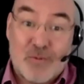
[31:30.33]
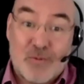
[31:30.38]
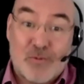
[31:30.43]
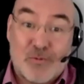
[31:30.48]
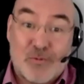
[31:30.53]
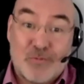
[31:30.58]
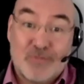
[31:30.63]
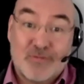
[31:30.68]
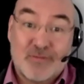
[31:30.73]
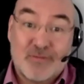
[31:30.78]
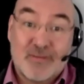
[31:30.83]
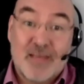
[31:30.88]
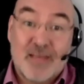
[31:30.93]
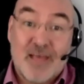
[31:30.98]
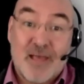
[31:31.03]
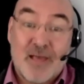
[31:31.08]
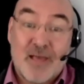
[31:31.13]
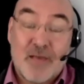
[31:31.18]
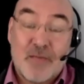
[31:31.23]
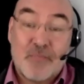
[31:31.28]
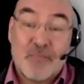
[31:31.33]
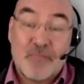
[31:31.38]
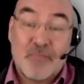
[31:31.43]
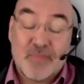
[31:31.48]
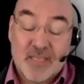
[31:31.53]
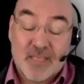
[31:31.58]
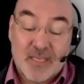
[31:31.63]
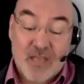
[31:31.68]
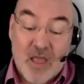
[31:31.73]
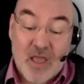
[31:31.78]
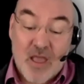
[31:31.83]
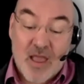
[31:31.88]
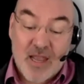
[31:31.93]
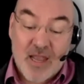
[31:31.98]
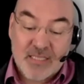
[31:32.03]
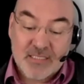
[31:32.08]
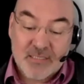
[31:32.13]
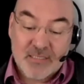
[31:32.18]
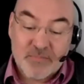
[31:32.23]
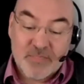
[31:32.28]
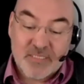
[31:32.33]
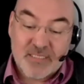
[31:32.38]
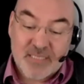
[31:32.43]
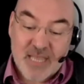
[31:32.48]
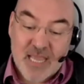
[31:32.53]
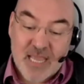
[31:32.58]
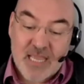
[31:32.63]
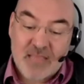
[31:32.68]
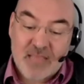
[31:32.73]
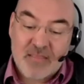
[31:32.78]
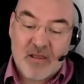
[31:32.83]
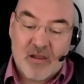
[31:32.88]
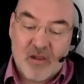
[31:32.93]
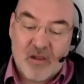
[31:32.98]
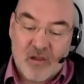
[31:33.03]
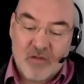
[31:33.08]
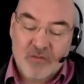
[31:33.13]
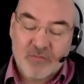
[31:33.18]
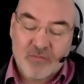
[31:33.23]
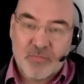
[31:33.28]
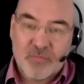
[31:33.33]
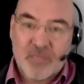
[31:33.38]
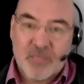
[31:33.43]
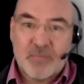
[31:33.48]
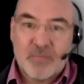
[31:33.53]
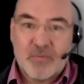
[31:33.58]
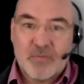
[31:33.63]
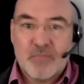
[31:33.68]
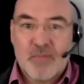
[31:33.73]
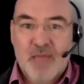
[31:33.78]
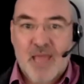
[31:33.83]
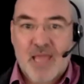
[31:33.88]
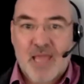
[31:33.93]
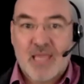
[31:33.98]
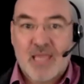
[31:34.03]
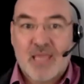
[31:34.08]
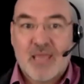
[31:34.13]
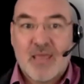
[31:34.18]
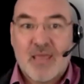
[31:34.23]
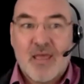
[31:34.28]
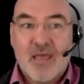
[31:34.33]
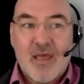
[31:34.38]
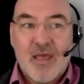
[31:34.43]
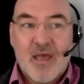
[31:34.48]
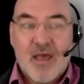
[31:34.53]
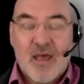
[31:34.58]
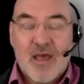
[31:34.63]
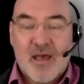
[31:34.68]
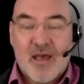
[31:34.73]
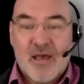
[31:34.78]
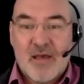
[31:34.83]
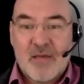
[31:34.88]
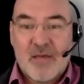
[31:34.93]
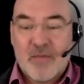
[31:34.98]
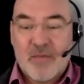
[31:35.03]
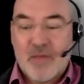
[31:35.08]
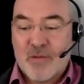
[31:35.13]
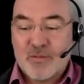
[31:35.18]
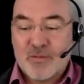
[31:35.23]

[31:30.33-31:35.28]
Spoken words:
Really important, and it's a mistake that a lot of people make.